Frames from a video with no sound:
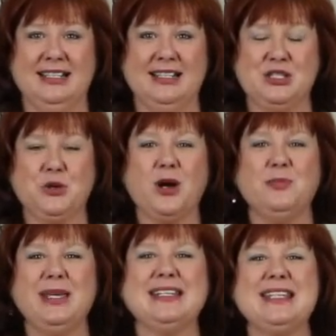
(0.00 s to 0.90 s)
So our
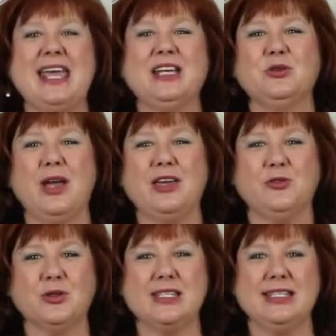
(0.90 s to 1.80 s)
big takeaway
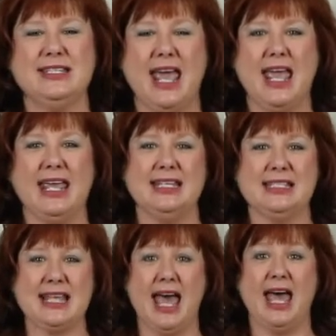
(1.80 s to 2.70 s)
for today is
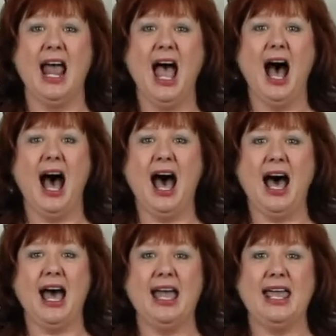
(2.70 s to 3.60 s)
that
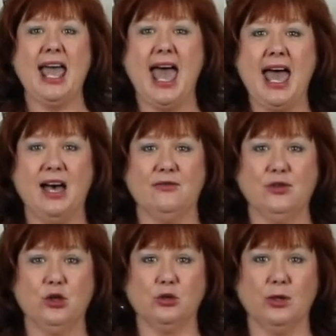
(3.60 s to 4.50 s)
I
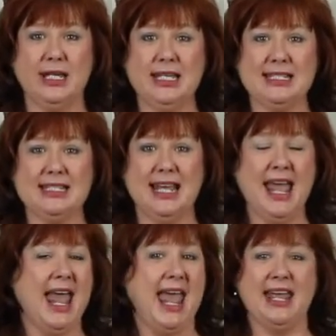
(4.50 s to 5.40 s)
have grit
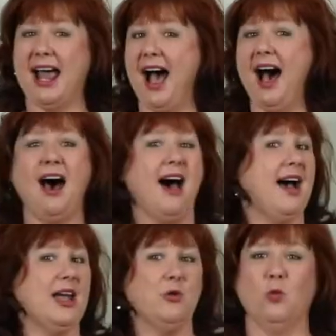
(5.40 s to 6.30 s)
and
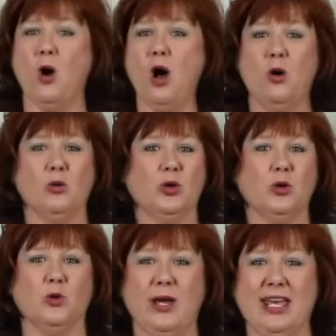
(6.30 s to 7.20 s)
I won't
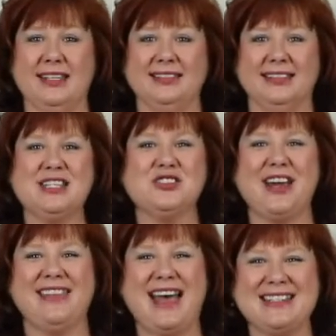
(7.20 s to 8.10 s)
quit. Let's try
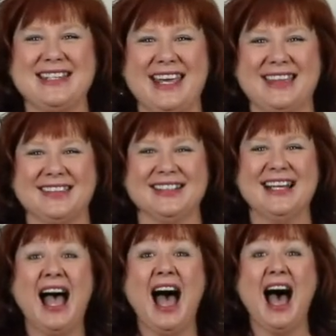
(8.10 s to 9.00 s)
that together.
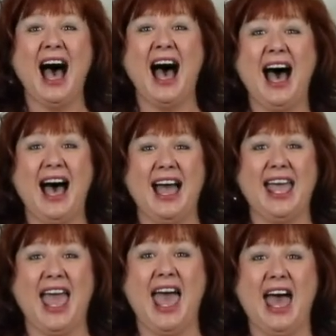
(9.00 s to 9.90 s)
I
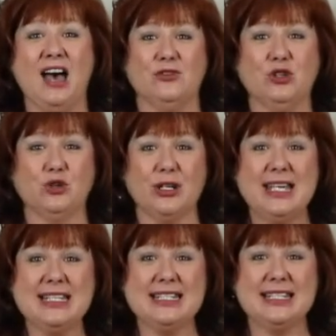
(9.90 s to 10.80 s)
have
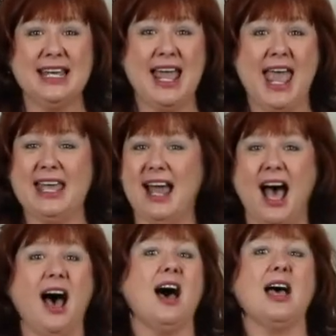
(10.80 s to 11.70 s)
grit and
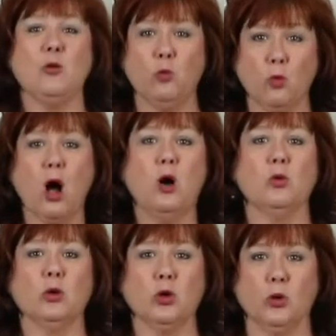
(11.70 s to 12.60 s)
I
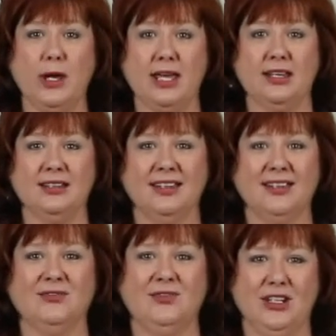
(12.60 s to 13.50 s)
won't quit.
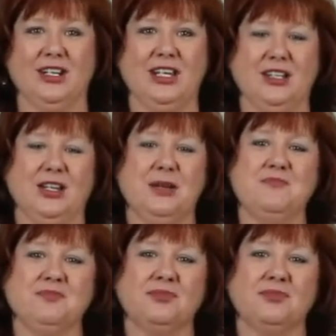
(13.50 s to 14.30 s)
Very good.